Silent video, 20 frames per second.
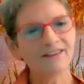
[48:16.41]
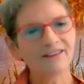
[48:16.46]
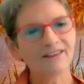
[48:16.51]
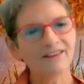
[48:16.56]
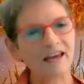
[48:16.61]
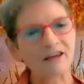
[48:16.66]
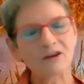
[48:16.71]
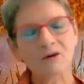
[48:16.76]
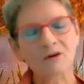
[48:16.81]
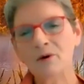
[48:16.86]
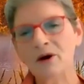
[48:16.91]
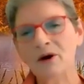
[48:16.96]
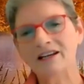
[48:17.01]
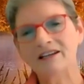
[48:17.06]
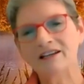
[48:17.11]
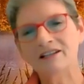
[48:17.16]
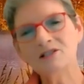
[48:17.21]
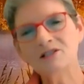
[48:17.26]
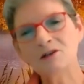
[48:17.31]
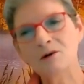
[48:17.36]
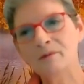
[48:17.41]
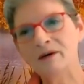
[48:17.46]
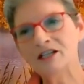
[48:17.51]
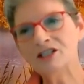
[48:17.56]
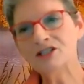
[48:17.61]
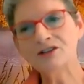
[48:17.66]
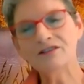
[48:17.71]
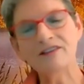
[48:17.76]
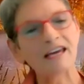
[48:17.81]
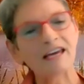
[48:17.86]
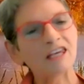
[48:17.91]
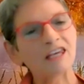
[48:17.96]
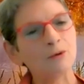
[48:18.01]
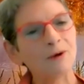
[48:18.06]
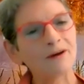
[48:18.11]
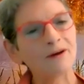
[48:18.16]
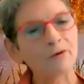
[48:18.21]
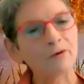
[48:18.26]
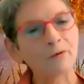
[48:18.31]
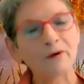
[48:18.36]
Thank you, Brandy, so much. Thank
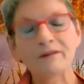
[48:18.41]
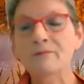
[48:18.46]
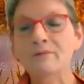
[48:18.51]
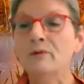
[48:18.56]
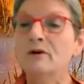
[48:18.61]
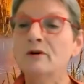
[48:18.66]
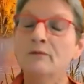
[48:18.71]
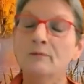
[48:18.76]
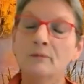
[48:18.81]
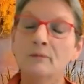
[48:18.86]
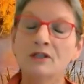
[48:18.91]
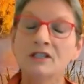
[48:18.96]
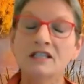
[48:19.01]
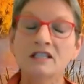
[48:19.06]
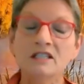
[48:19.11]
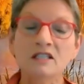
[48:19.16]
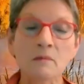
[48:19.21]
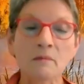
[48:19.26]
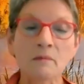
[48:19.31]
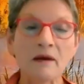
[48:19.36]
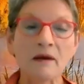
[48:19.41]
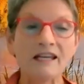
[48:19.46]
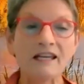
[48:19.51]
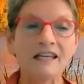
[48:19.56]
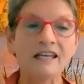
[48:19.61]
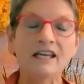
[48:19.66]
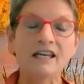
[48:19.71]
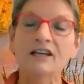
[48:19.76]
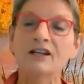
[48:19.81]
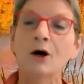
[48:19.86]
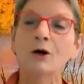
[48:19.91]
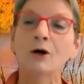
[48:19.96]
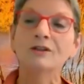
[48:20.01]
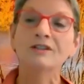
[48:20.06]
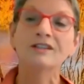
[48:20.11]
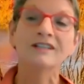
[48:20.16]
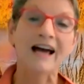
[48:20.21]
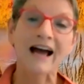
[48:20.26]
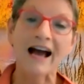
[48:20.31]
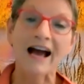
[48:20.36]
you, everyone, for participating in
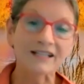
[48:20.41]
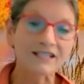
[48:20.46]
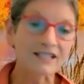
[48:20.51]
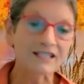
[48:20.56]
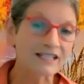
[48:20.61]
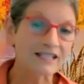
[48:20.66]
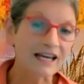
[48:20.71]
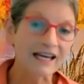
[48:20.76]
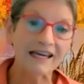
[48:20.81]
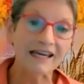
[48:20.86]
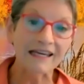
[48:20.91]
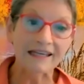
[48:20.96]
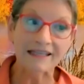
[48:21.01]
our last